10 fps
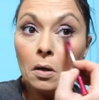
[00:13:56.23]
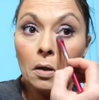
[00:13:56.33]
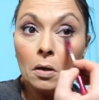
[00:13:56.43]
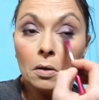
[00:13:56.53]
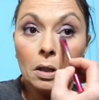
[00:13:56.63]

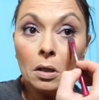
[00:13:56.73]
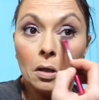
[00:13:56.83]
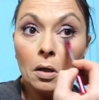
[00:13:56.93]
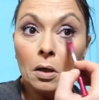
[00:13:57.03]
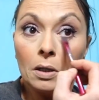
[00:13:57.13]
on the
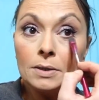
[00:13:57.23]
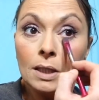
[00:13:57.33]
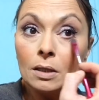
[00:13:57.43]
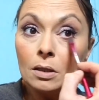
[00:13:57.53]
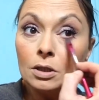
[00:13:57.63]
eyes
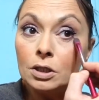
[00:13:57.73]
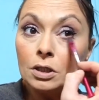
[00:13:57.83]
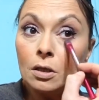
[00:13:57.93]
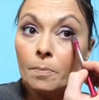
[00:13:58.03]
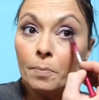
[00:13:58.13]
and it
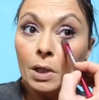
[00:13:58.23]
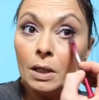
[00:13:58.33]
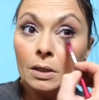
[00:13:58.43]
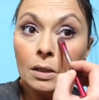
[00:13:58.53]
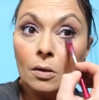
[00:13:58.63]
just it
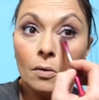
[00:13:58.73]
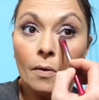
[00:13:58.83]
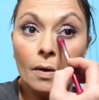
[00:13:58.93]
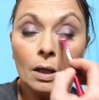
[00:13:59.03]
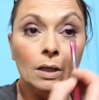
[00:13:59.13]
blended
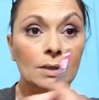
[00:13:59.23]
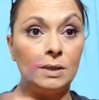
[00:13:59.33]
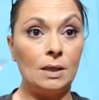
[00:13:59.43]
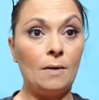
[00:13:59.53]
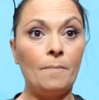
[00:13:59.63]
out
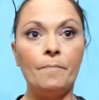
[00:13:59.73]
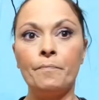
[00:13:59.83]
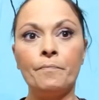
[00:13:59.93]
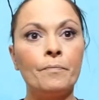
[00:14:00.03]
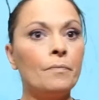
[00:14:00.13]
easy.
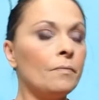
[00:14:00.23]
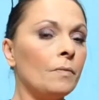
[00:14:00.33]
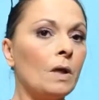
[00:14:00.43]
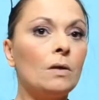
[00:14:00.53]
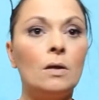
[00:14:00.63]

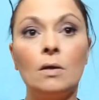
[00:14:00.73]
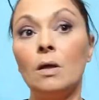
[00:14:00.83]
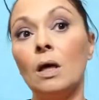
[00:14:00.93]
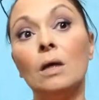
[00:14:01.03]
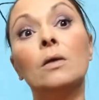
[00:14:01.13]

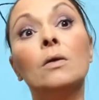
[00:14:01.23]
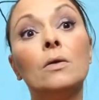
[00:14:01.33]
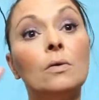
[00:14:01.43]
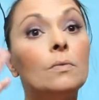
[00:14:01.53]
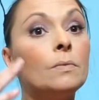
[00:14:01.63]
It
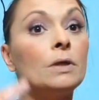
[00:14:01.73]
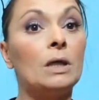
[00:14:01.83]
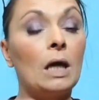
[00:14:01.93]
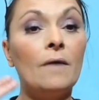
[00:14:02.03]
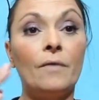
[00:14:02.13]

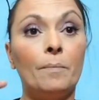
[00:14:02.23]
gave a